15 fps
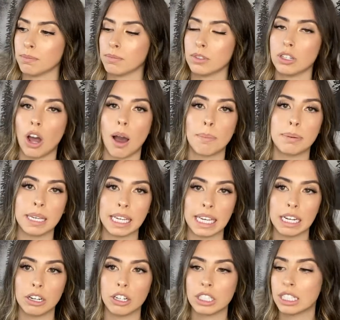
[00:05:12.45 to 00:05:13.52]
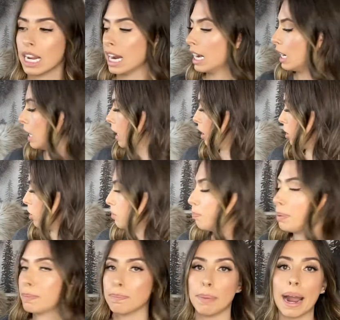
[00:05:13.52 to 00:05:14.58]
not being irritated and just
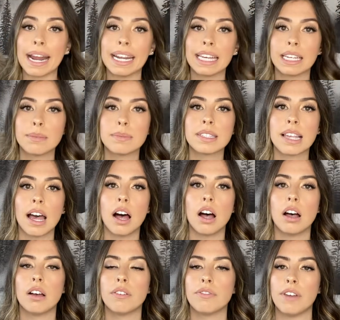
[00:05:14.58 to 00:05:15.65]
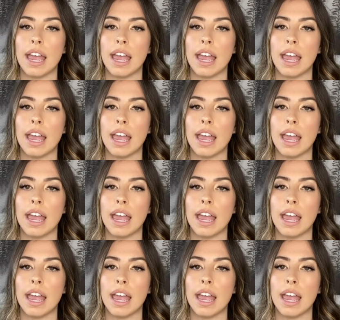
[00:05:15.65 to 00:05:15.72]
biting himself.